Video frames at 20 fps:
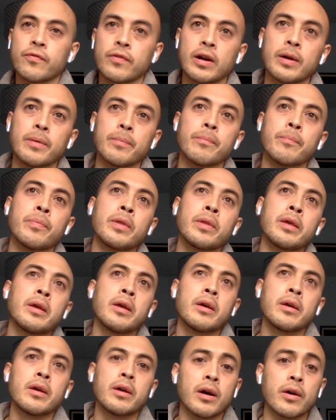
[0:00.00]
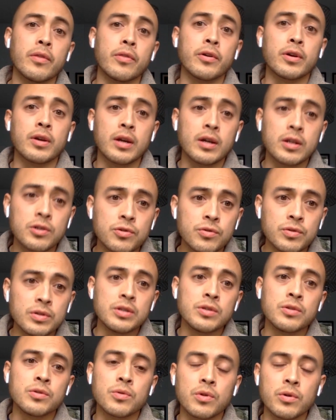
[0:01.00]
writing from other
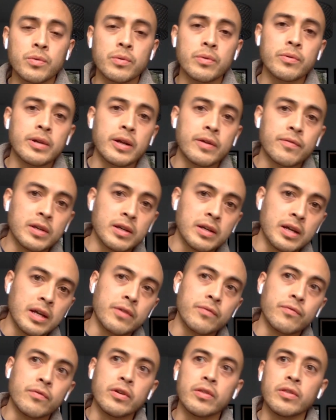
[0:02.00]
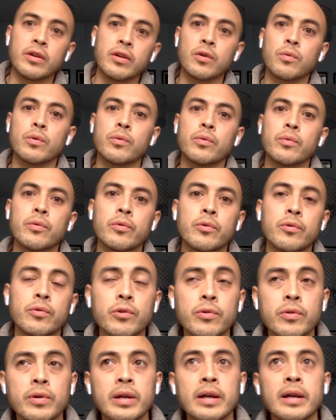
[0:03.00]
countries, or we would have to kind of rethink what
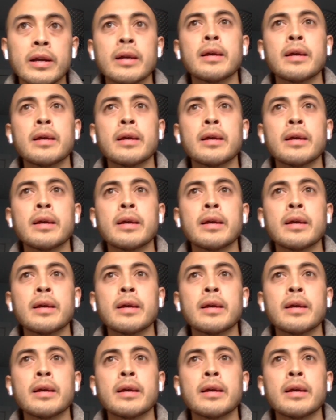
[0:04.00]
we were